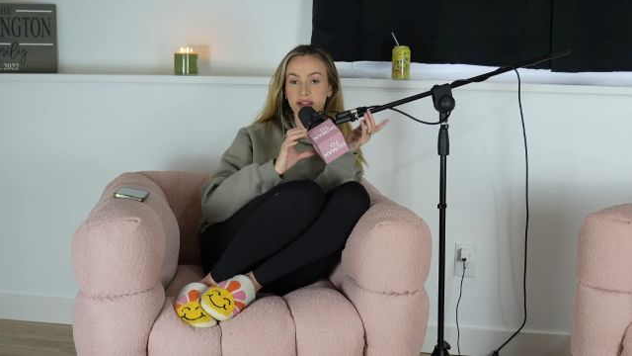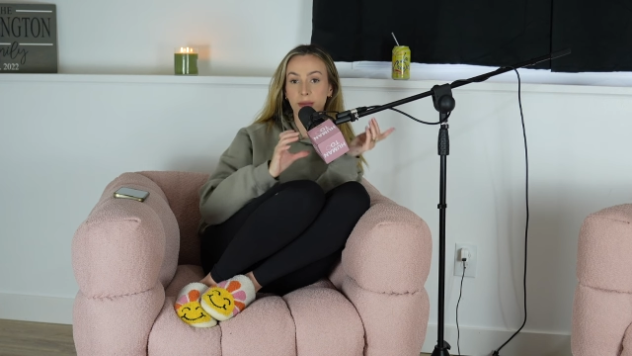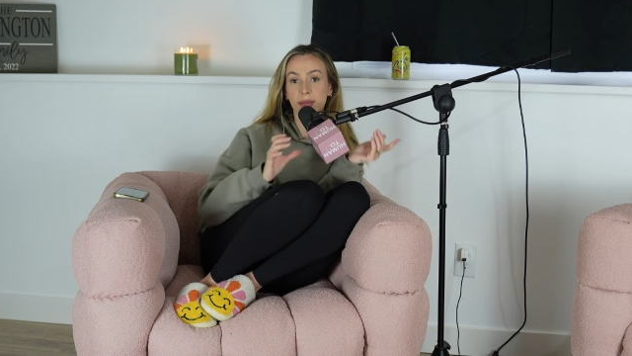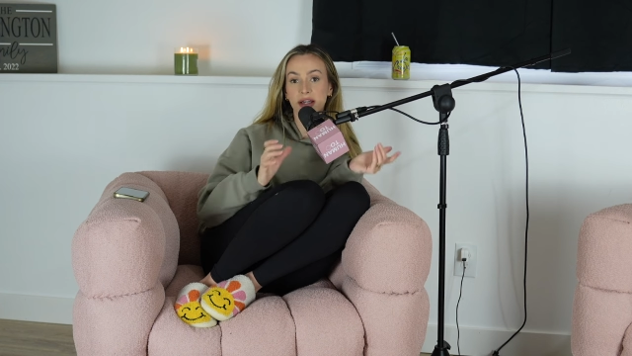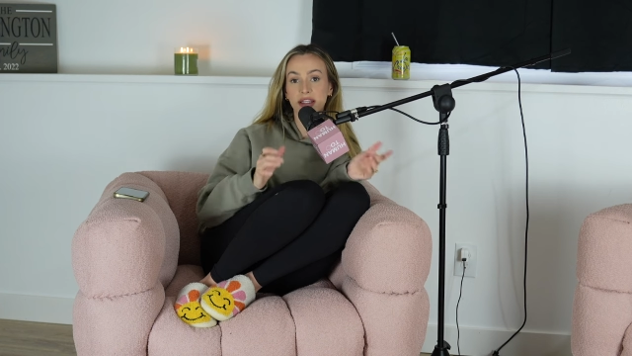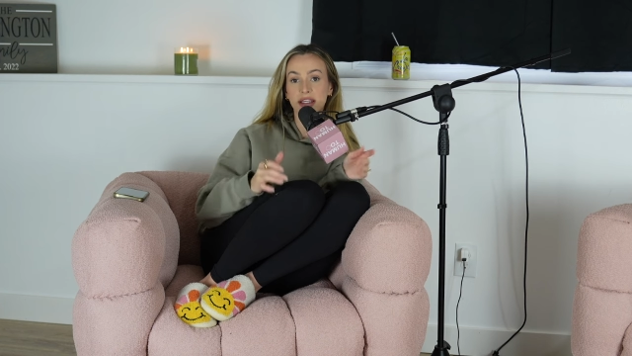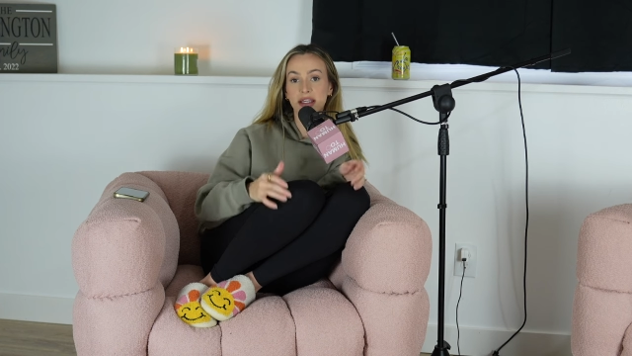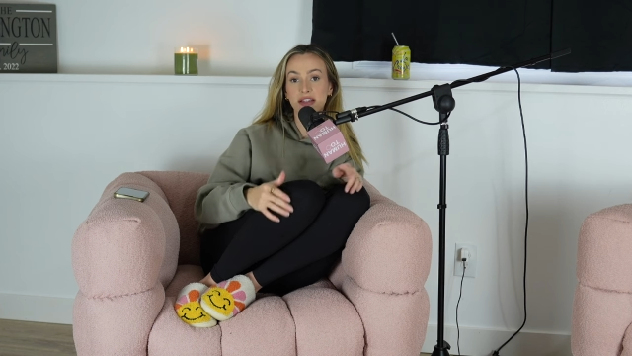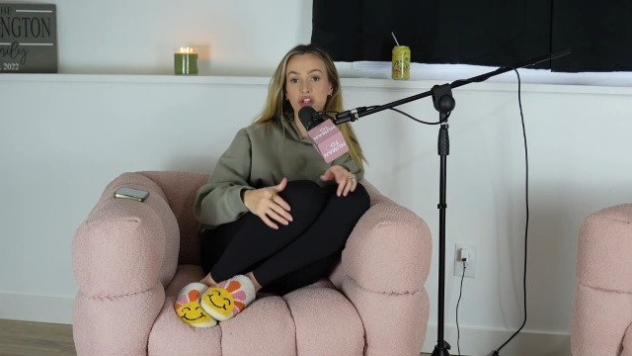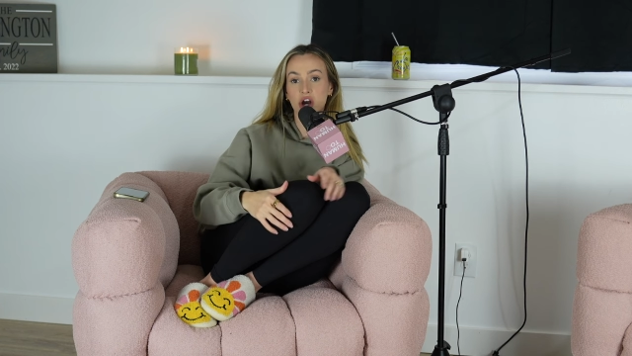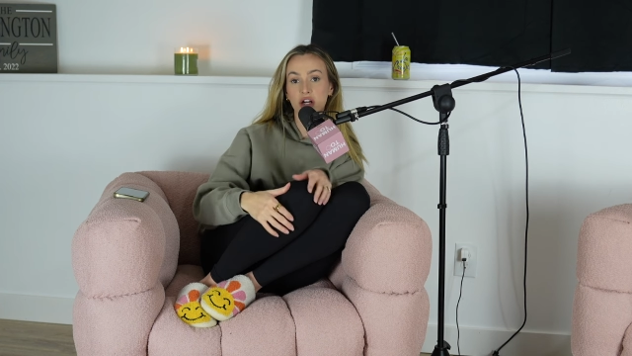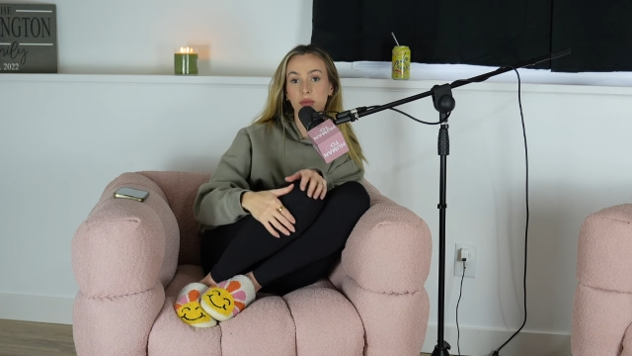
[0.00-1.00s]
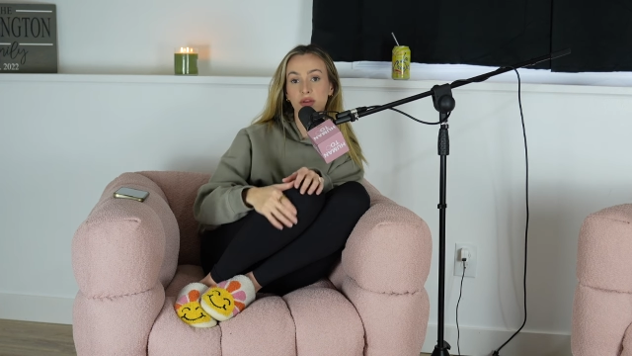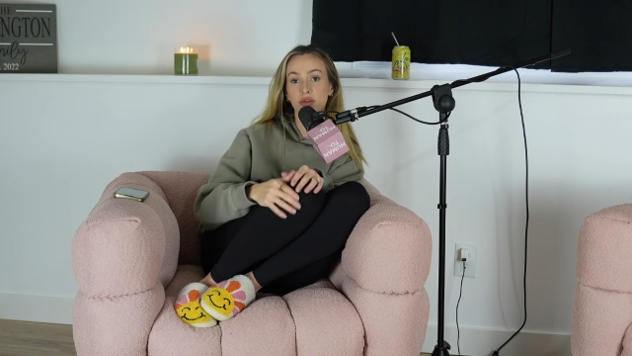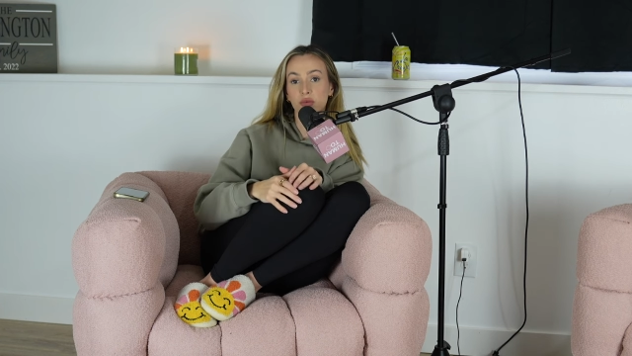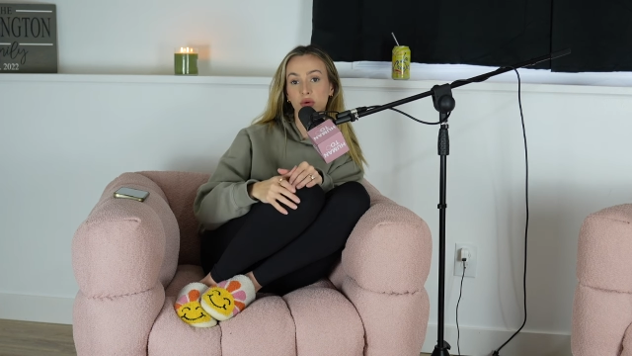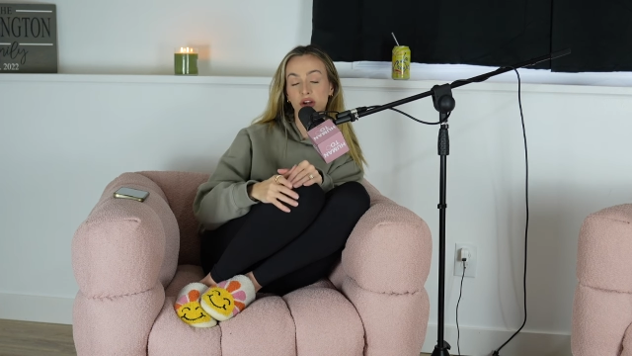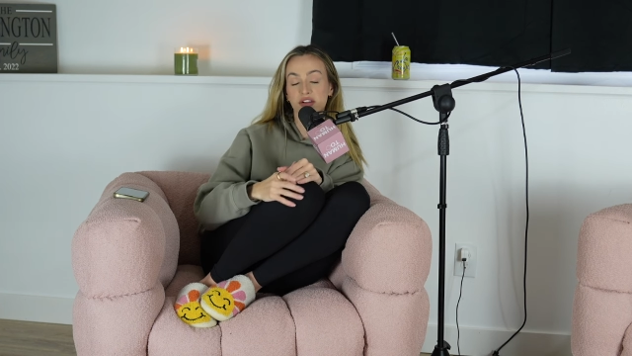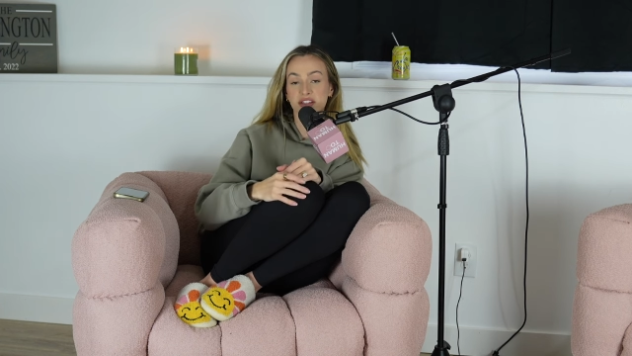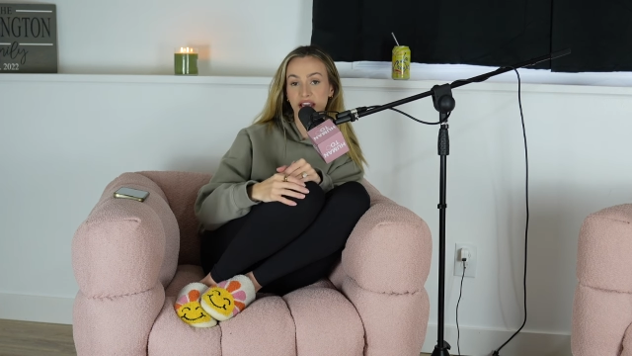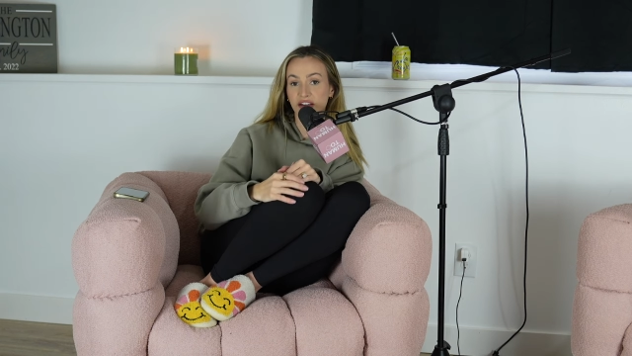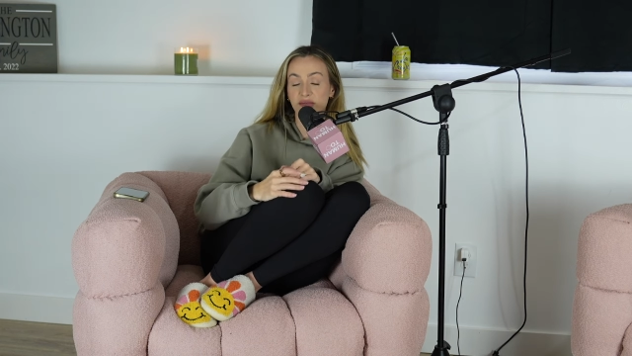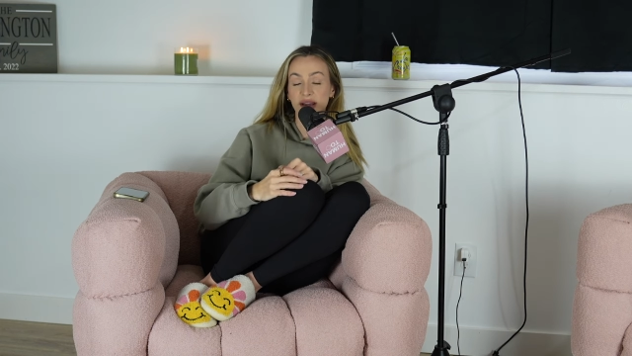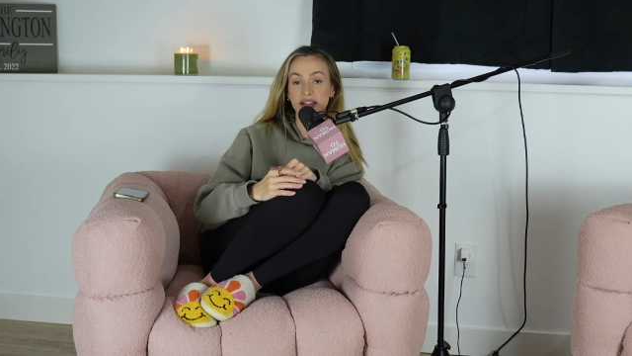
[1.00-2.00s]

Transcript: somebody and talk about the worst day of my